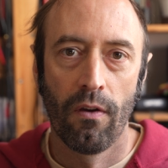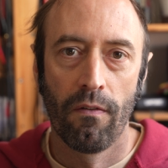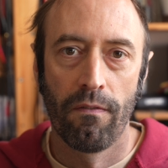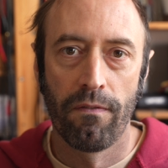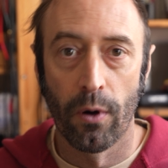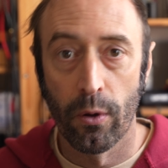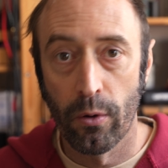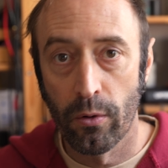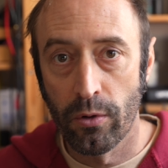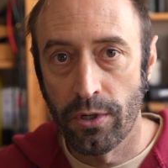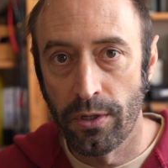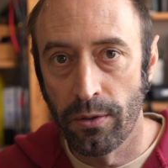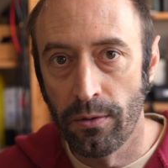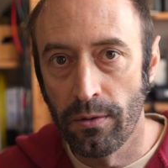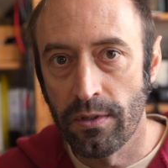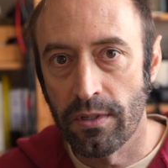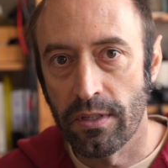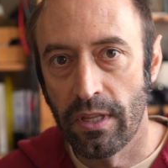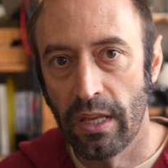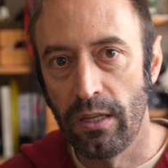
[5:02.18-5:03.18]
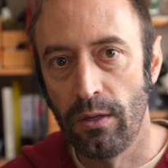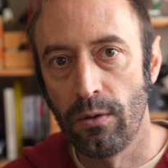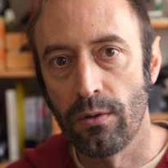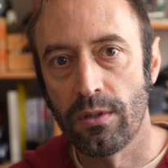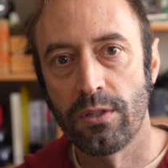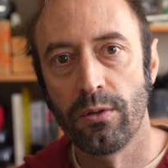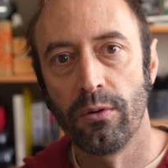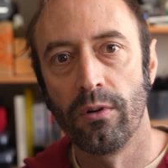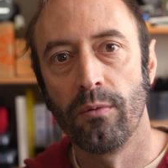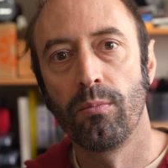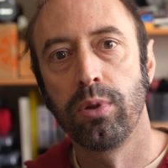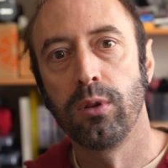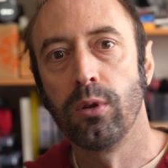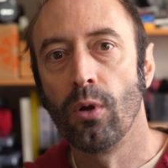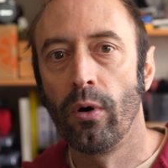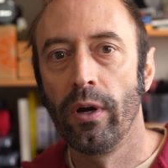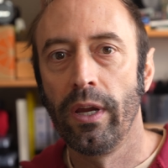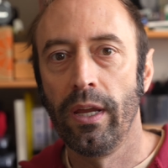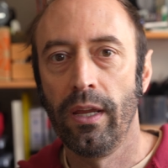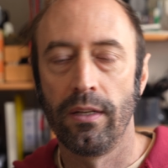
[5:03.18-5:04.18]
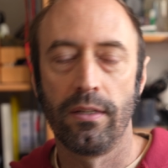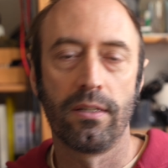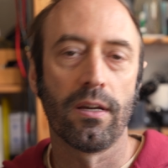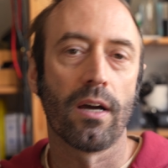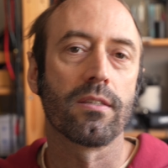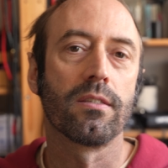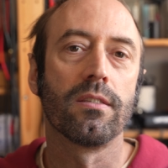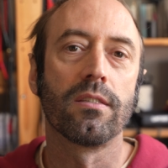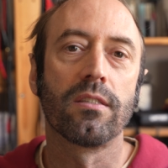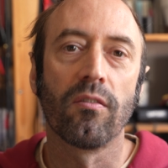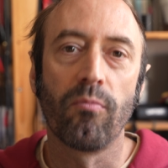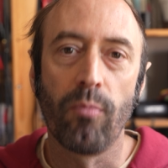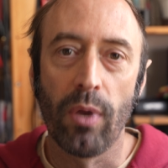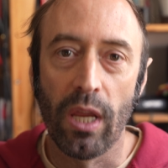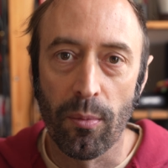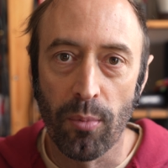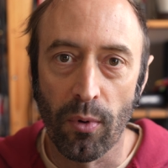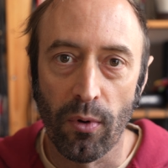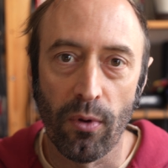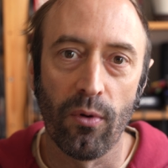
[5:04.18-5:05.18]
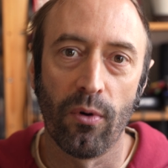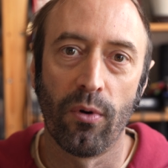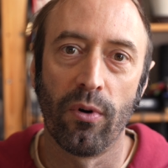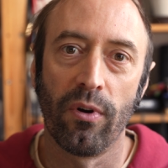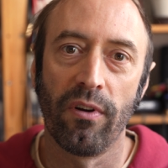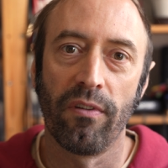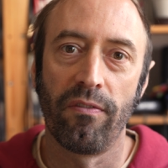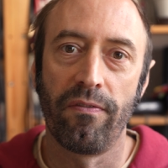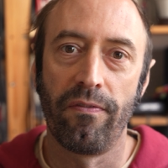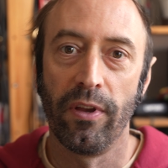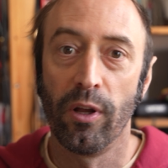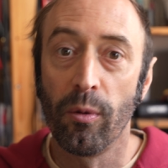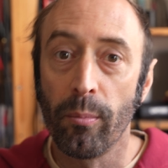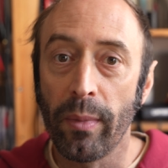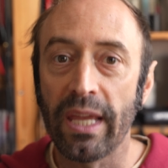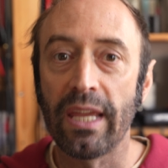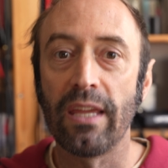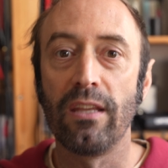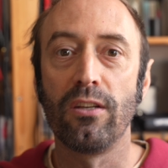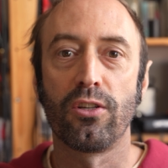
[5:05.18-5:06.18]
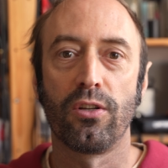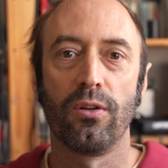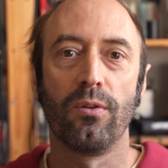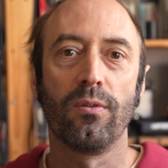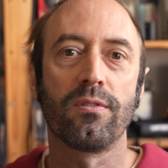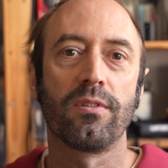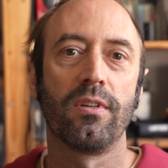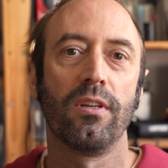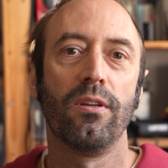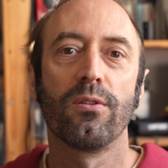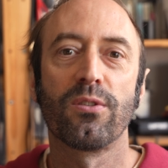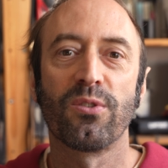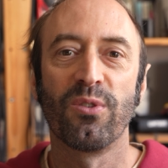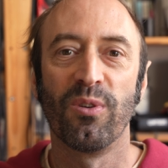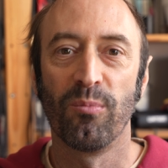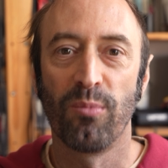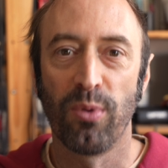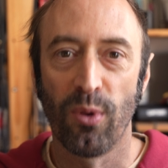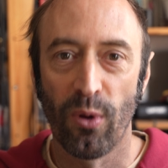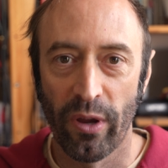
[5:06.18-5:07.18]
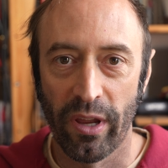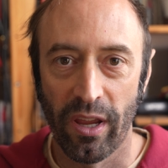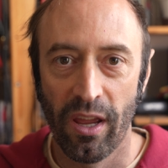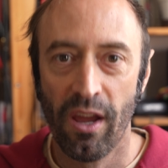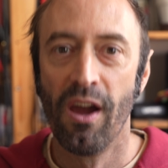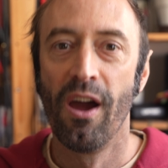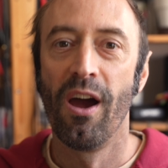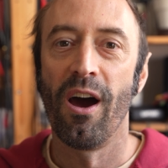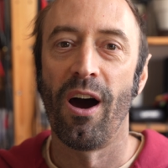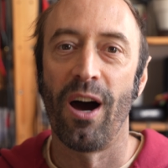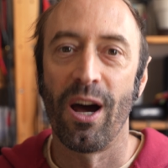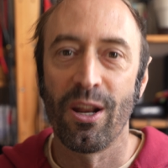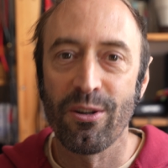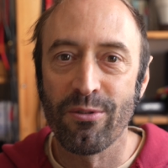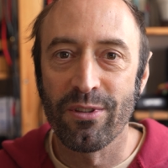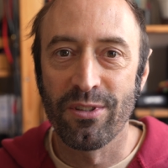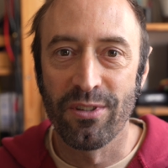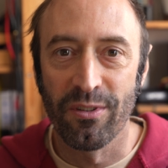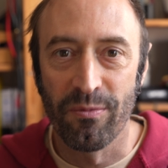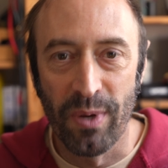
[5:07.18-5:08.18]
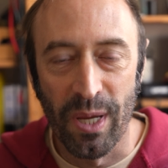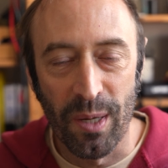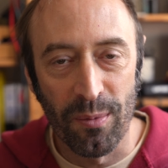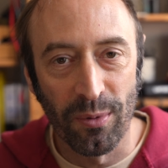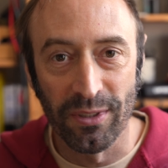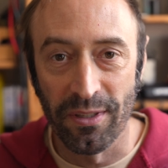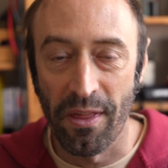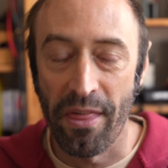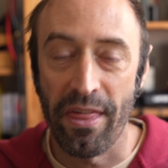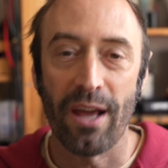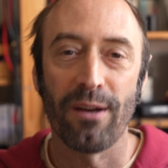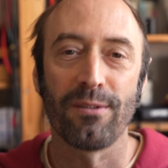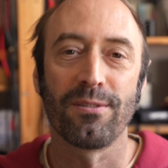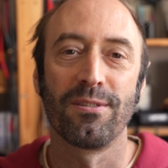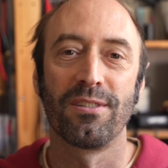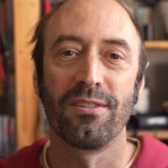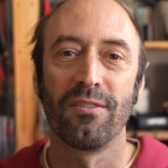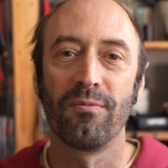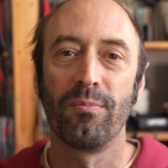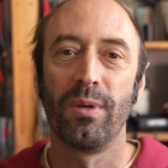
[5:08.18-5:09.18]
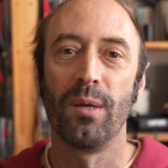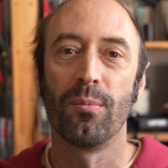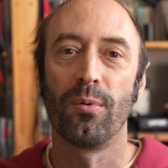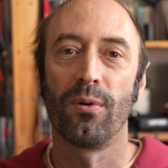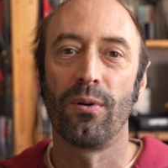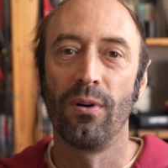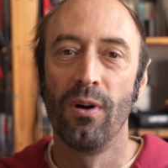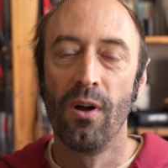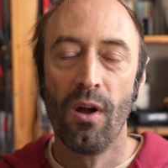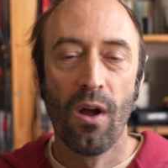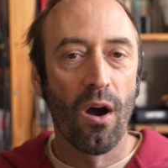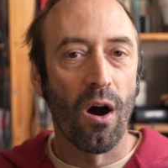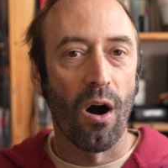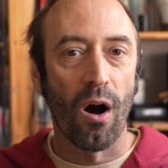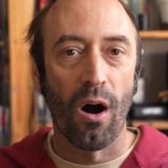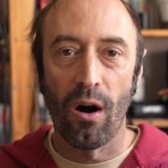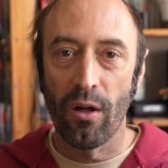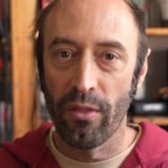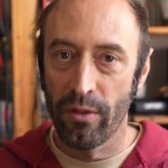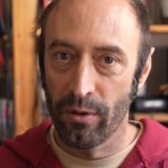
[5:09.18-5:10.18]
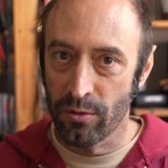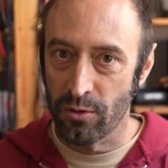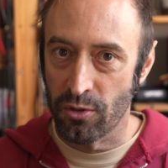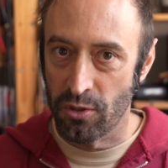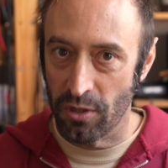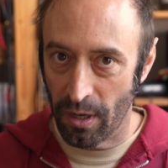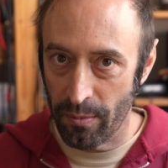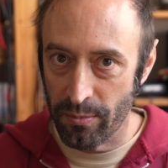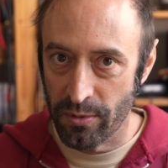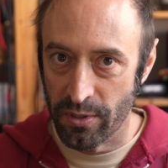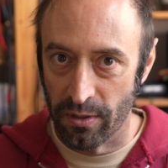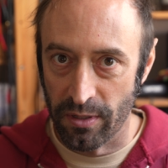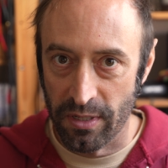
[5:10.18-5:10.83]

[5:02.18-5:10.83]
Photo shoots that used to employ dozens of people, or filmmaking shoots that used to employ hundreds of people to thousands of people, all those jobs are